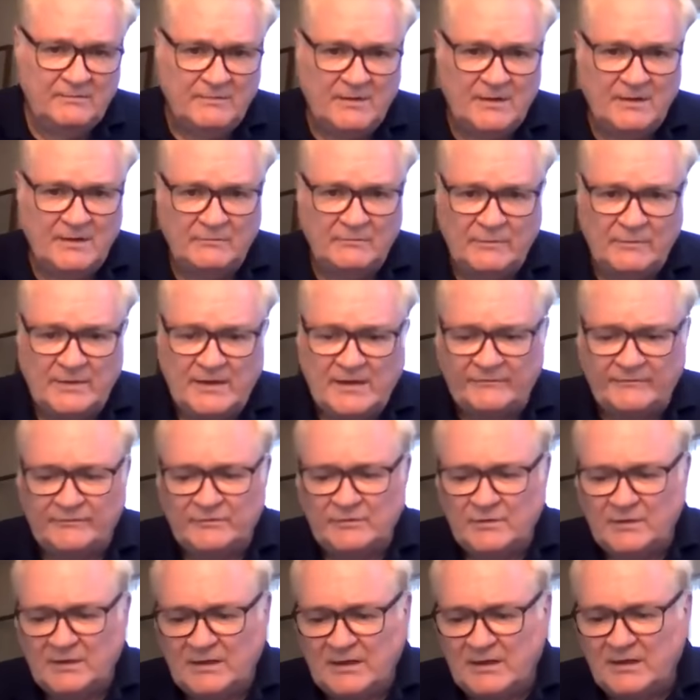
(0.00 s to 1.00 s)
but we have
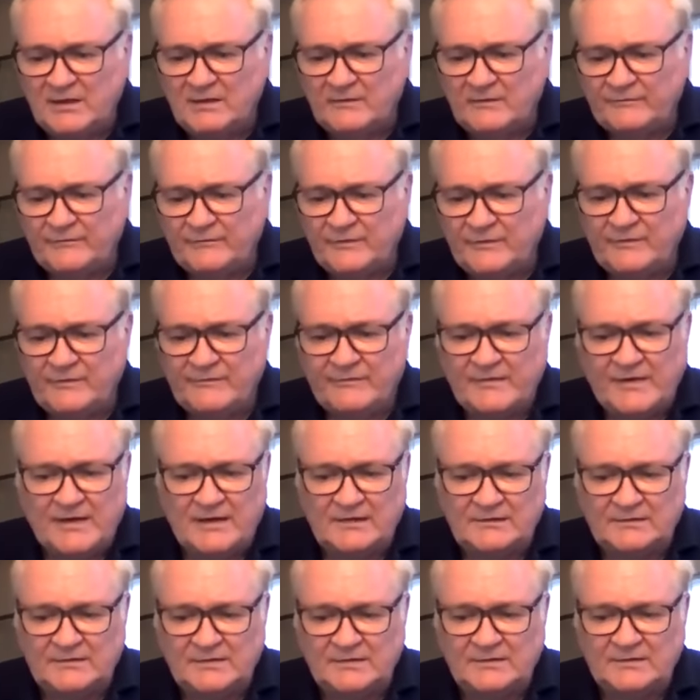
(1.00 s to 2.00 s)
to allow for the
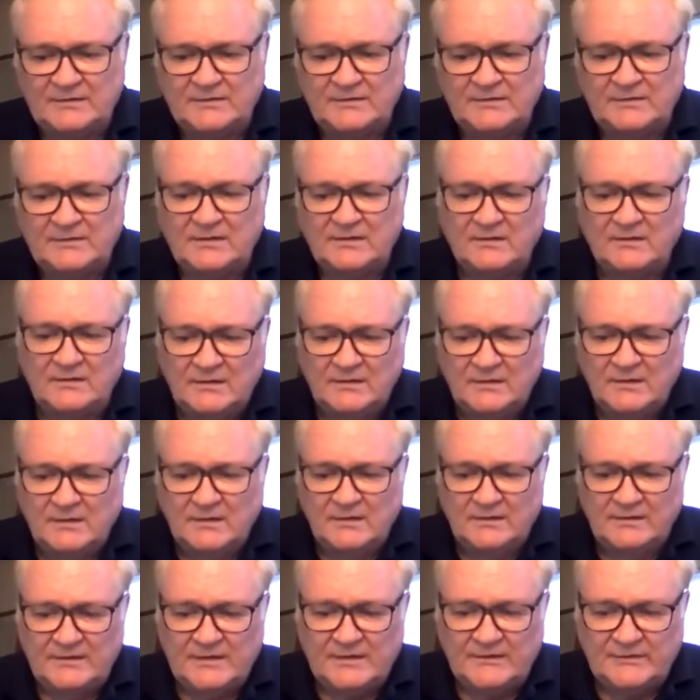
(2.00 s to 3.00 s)
fact that
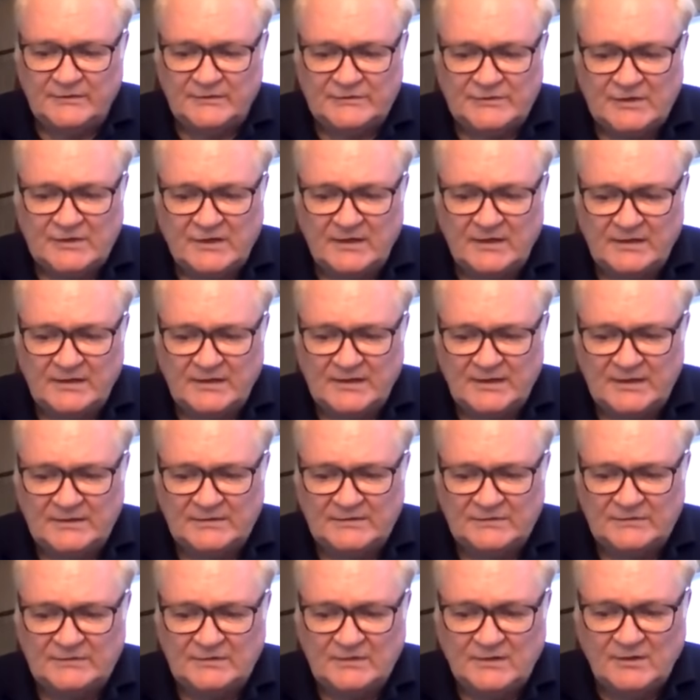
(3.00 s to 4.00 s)
the other side
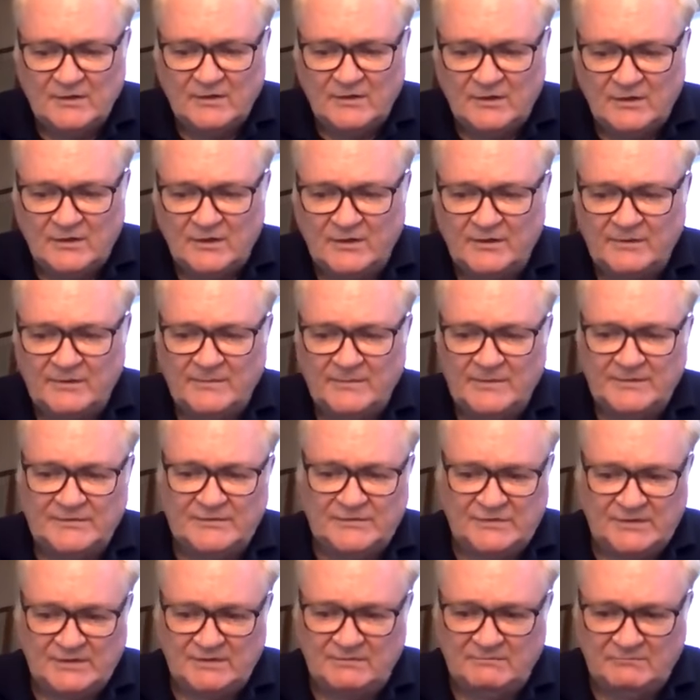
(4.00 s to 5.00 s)
has
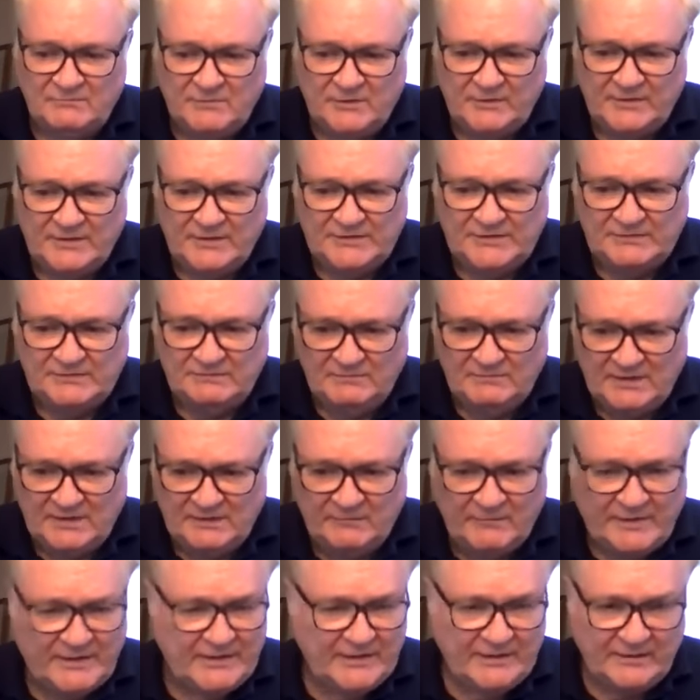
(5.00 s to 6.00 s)
arguments. Well,
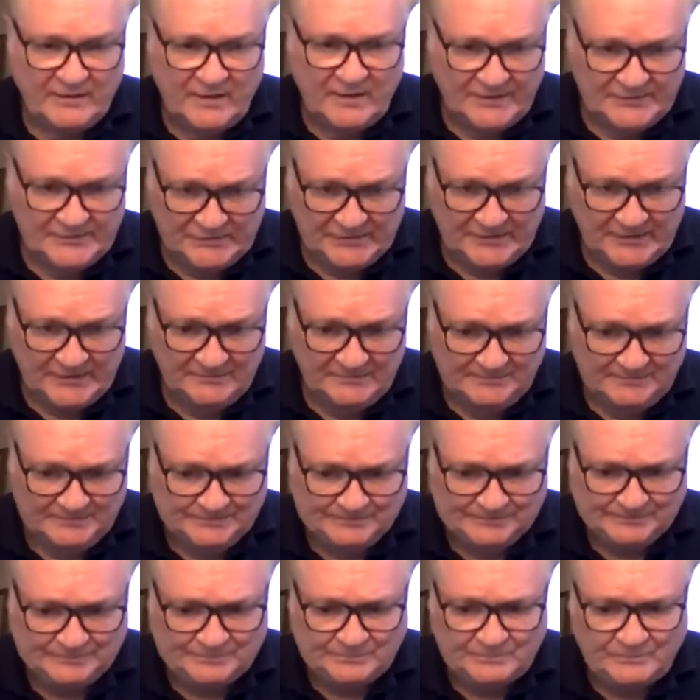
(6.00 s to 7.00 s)
they recognize the
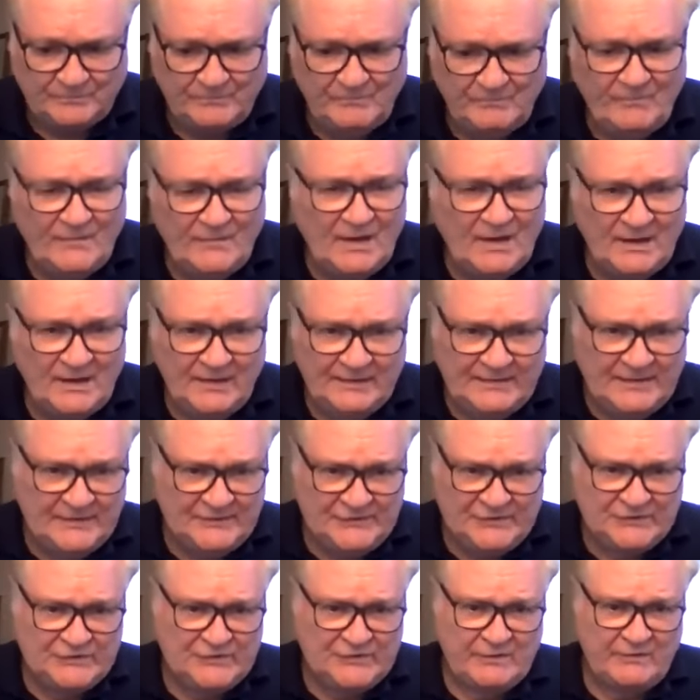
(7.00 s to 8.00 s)

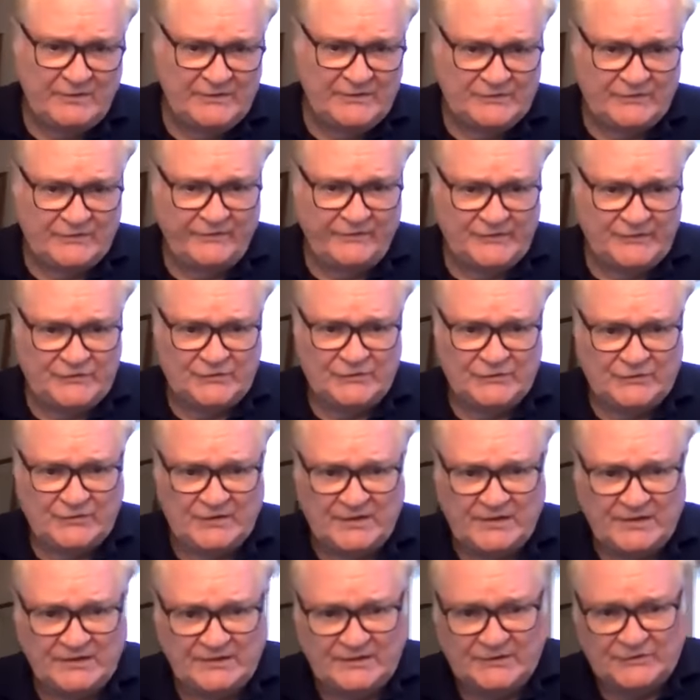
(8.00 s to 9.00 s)
necessary and
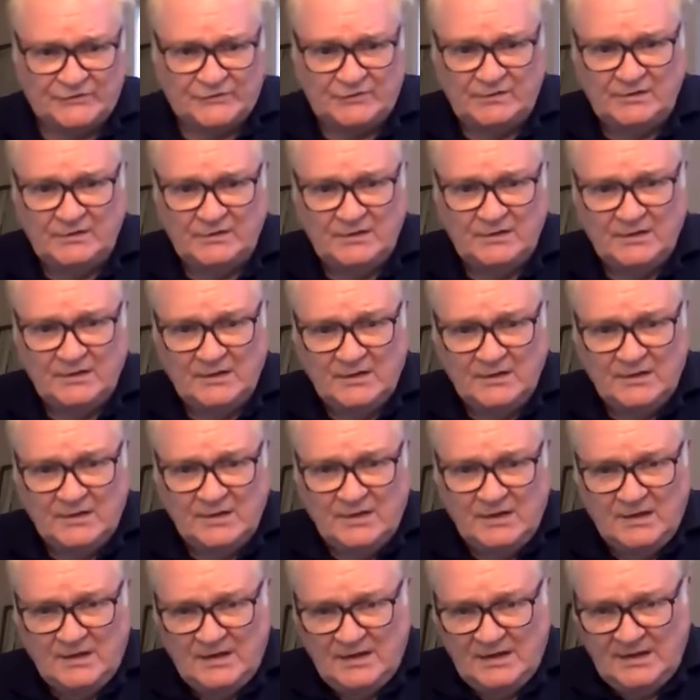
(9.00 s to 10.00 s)
sufficiency condition,
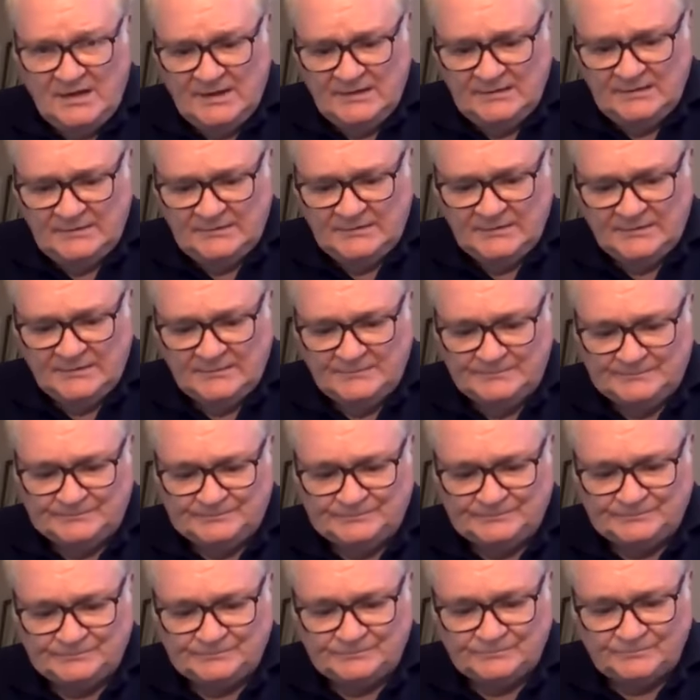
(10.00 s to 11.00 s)
and
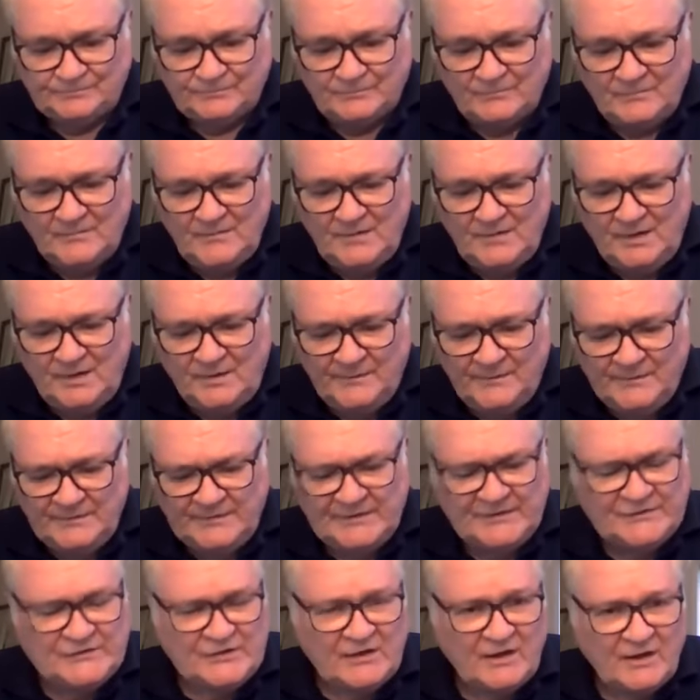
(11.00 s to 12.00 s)

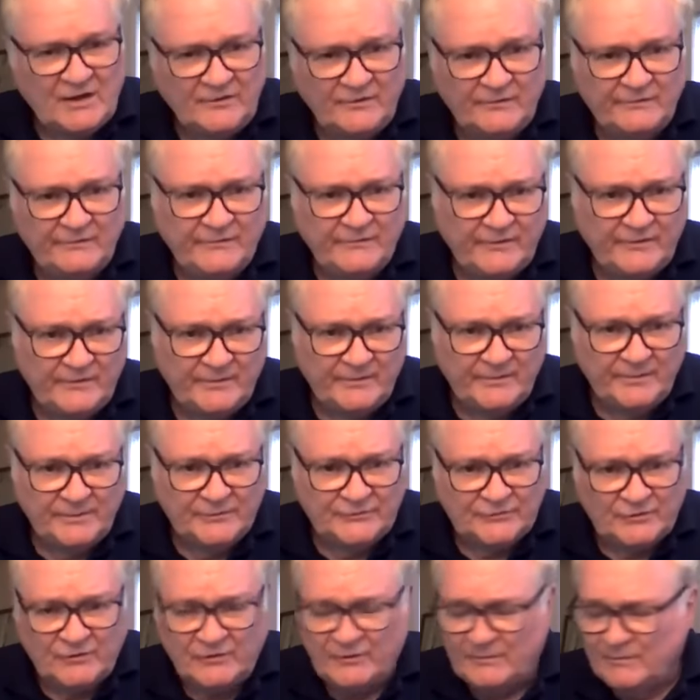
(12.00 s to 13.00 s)
they say other
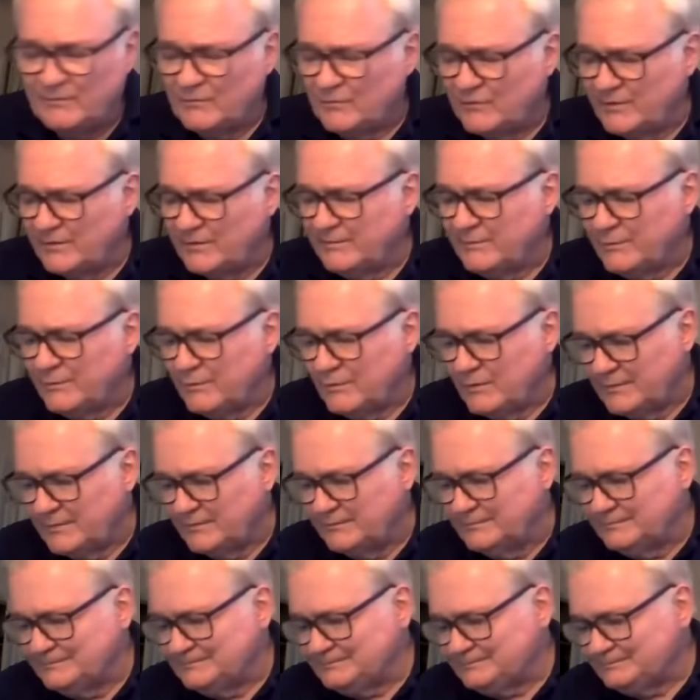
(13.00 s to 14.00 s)
variables are more
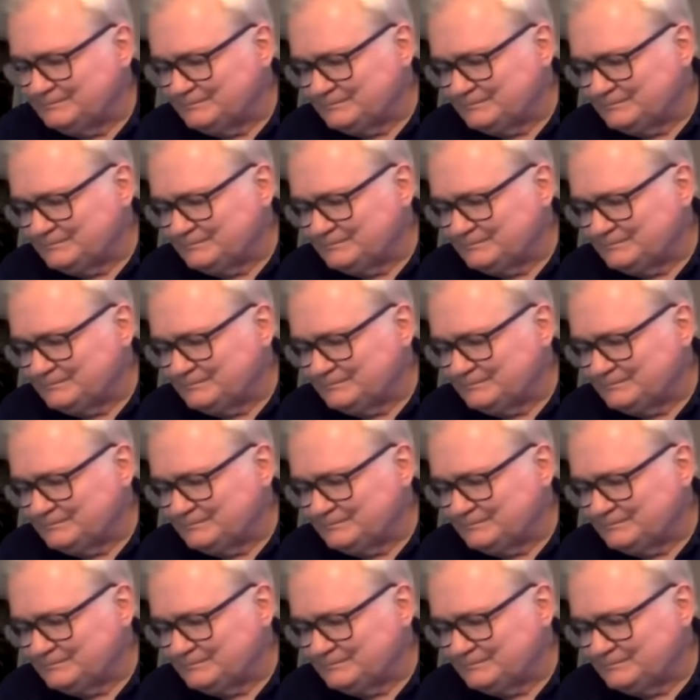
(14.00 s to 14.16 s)
important.